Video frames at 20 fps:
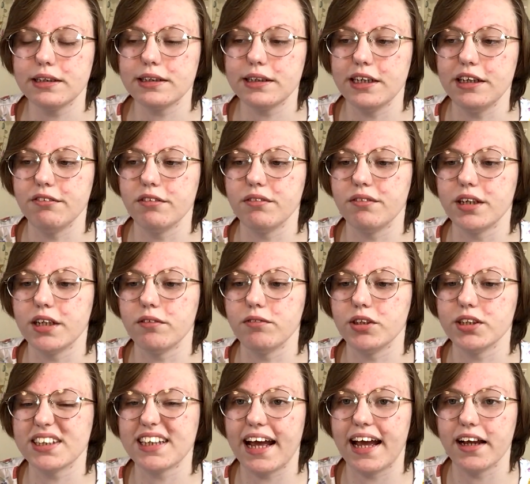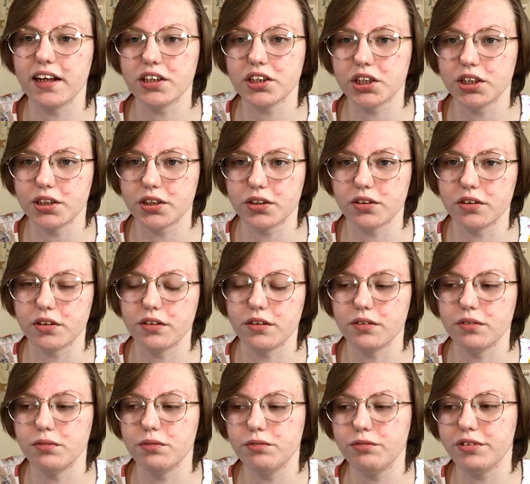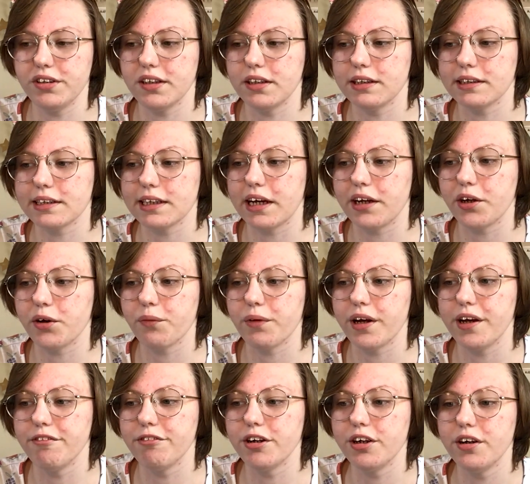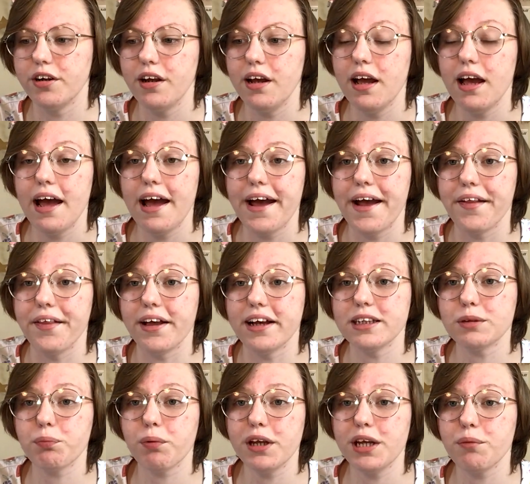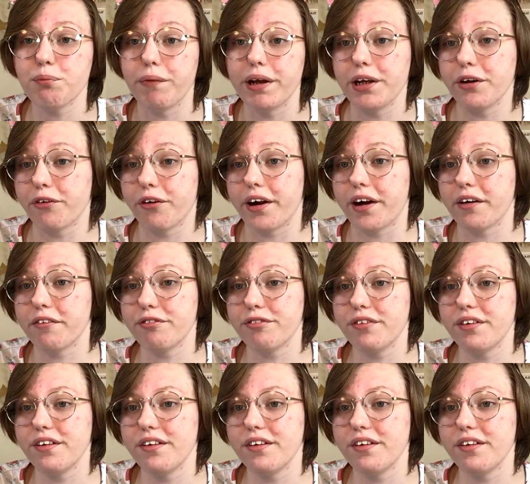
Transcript: even when I'm just anxious or feeling sad or whatever, and that's playing Minecraft.